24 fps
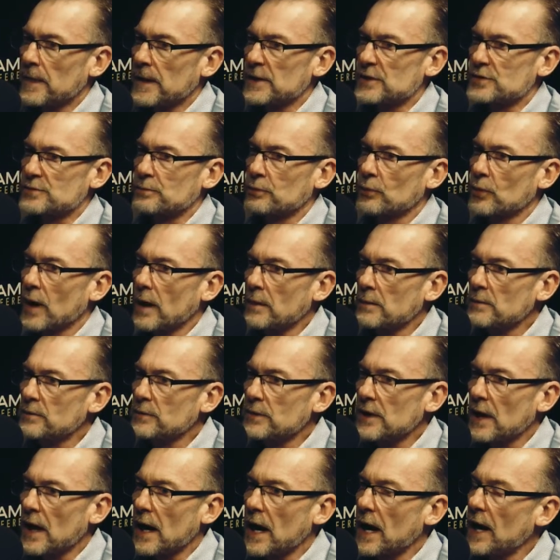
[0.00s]
is
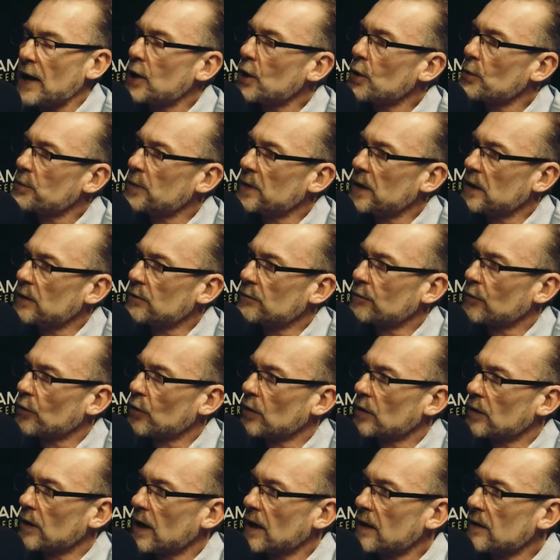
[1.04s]
probably eye-opening for
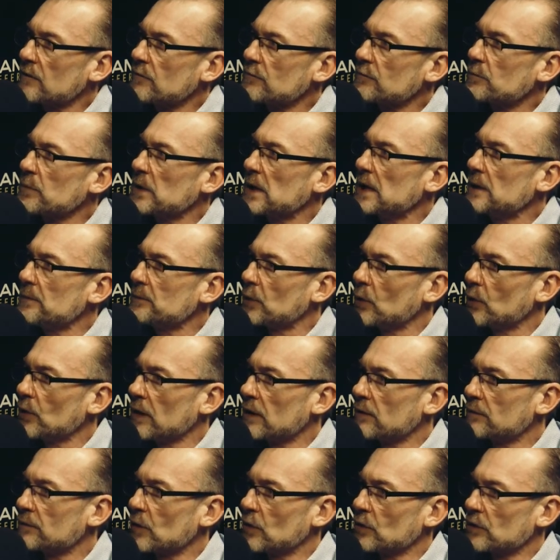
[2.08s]
a lot of people
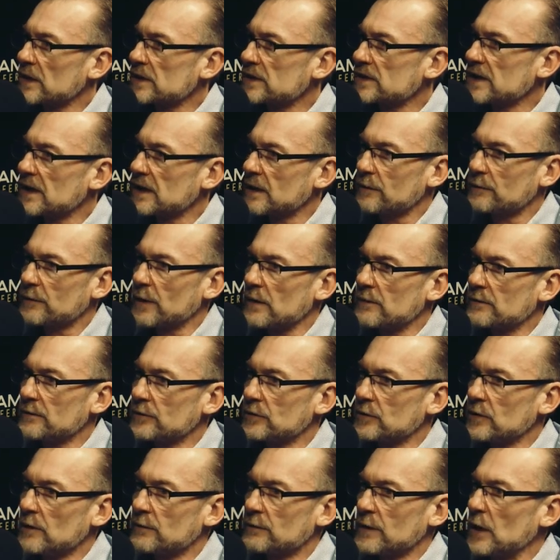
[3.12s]
if they're listening if they've
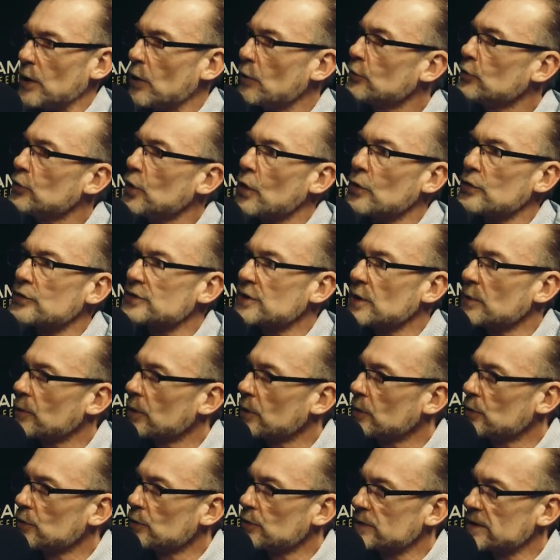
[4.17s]
if they don't know
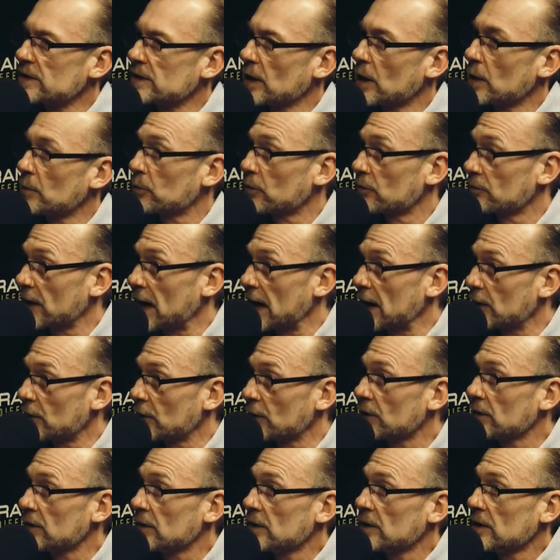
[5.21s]
someone who's a
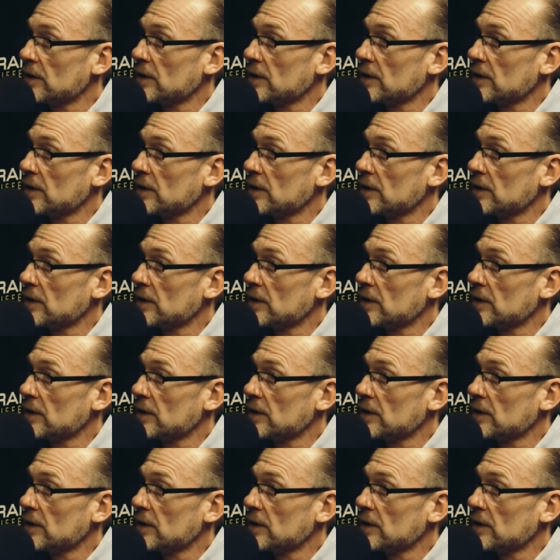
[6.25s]
provider